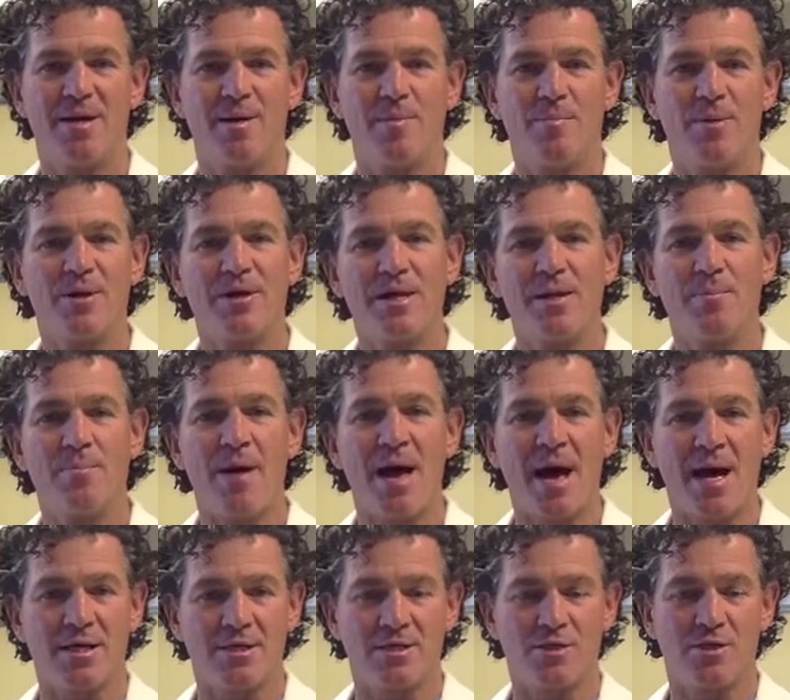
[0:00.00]
but then
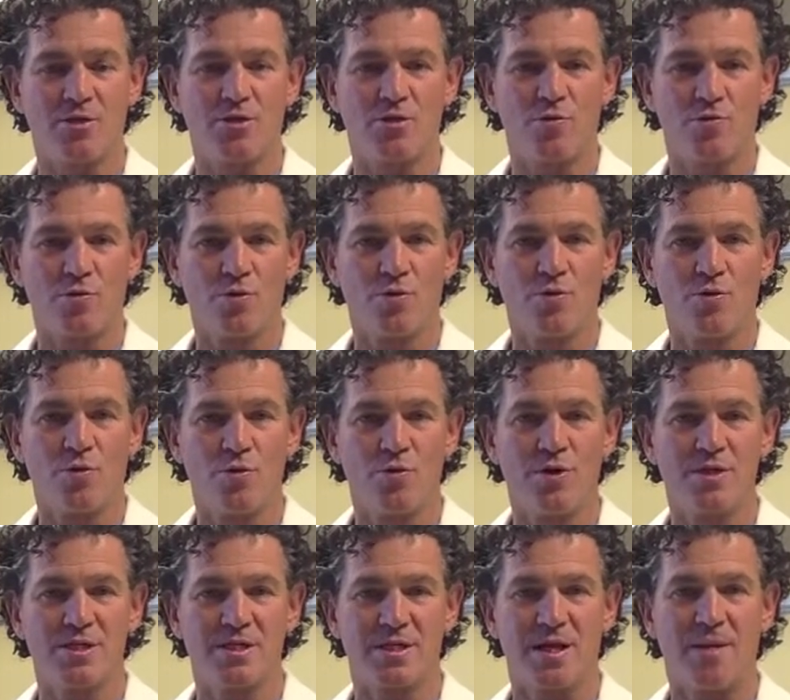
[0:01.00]
passes through
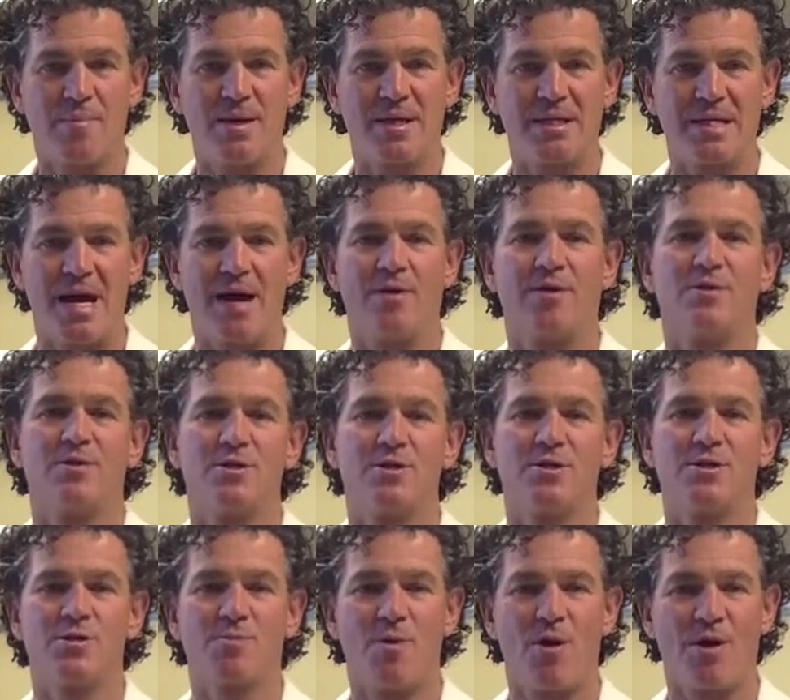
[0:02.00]
the stomach down into
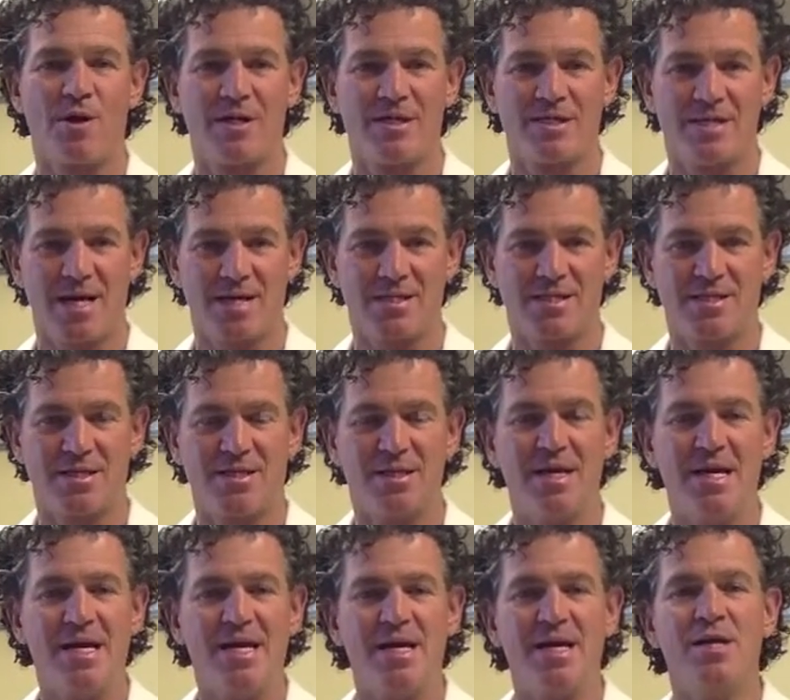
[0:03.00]
the small intestine.
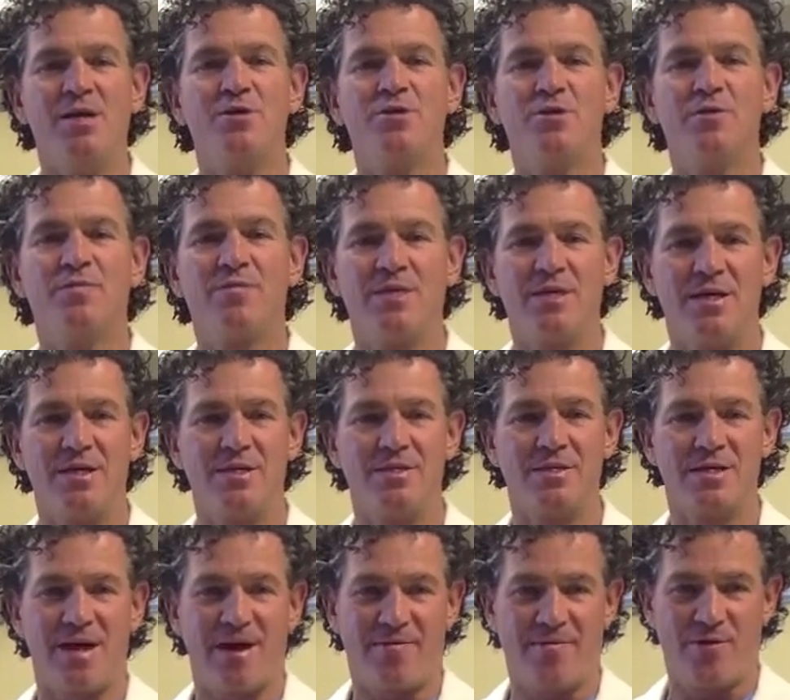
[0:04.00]
Each of
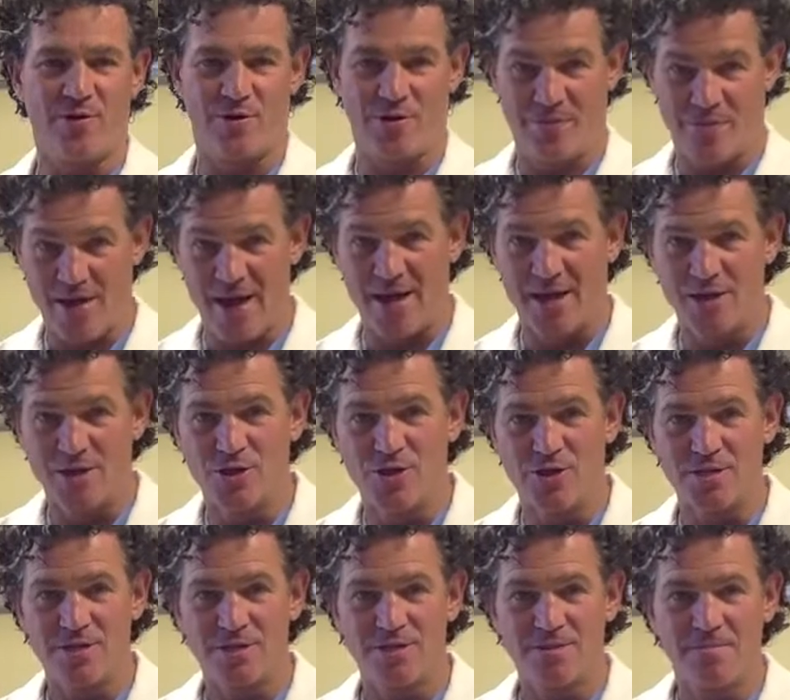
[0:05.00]
these have their
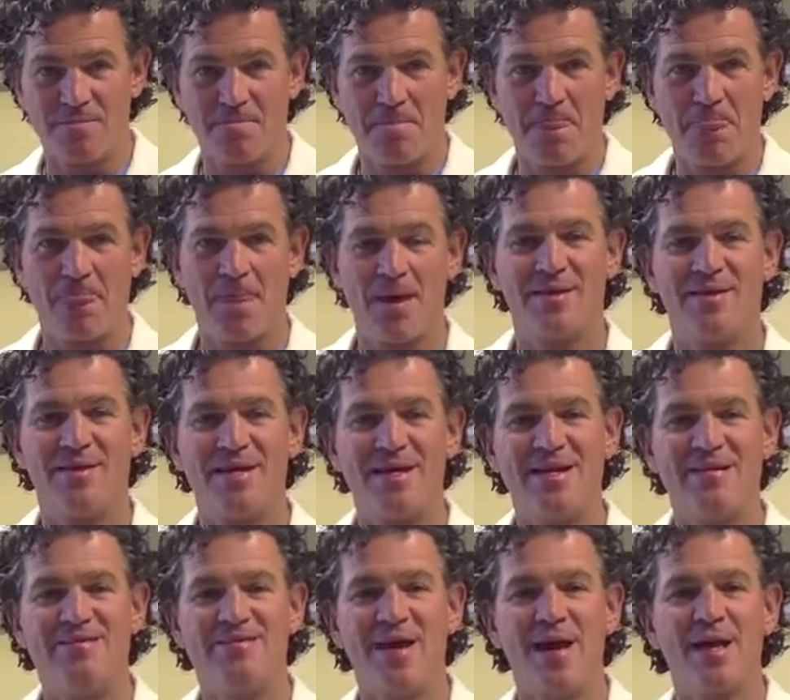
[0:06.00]
advantages.
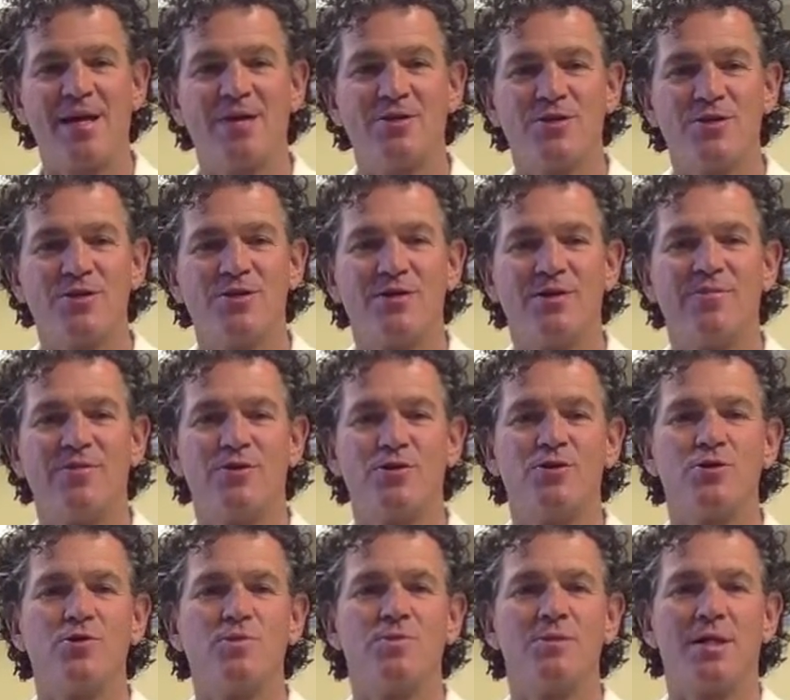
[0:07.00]
The advantages of the
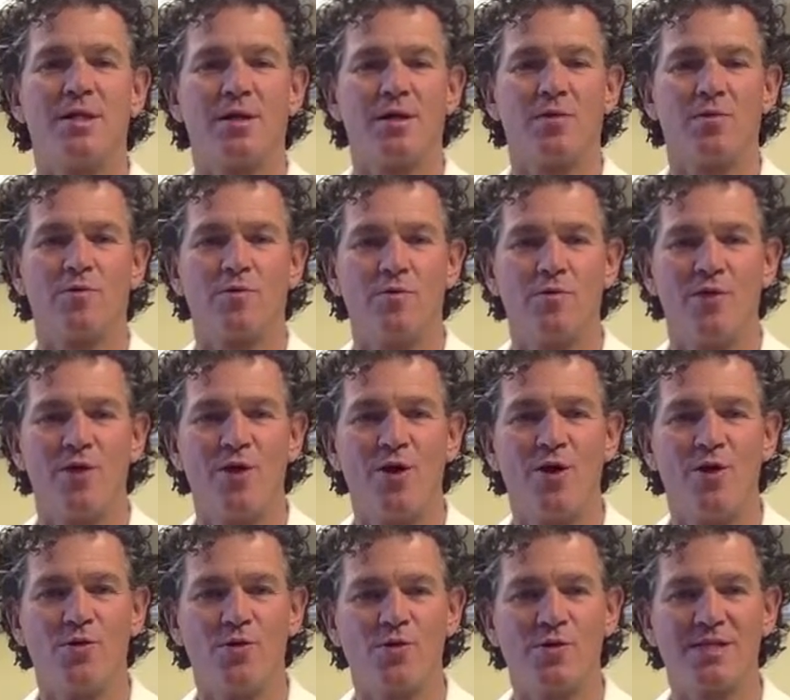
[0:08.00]
tubes that go through the
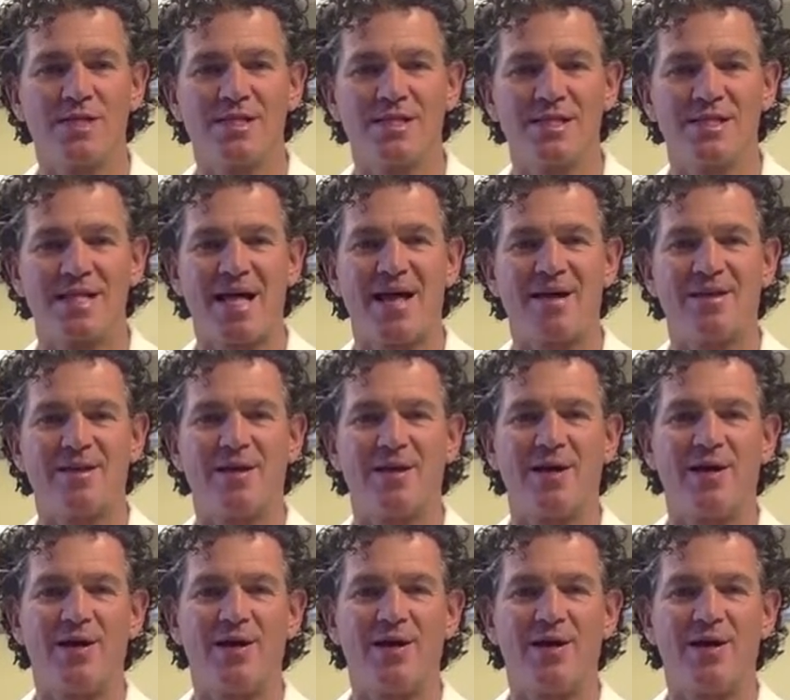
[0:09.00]
nose is that